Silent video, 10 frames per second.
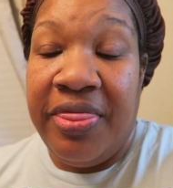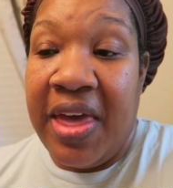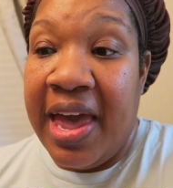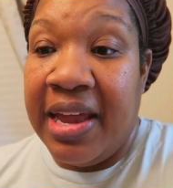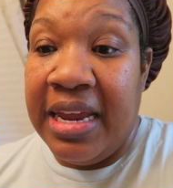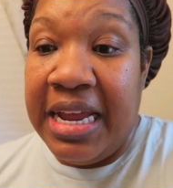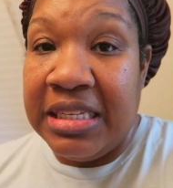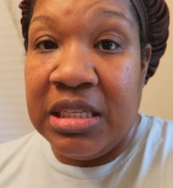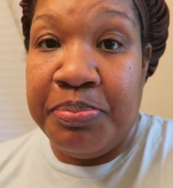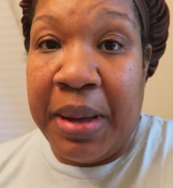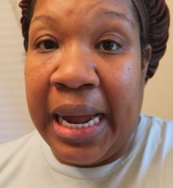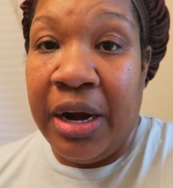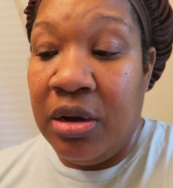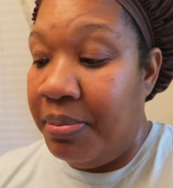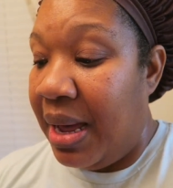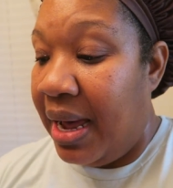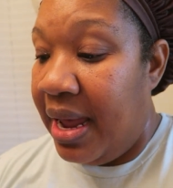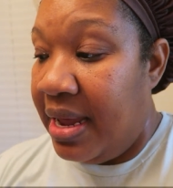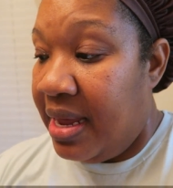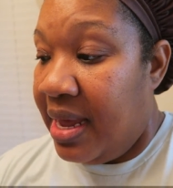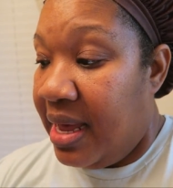that inspired my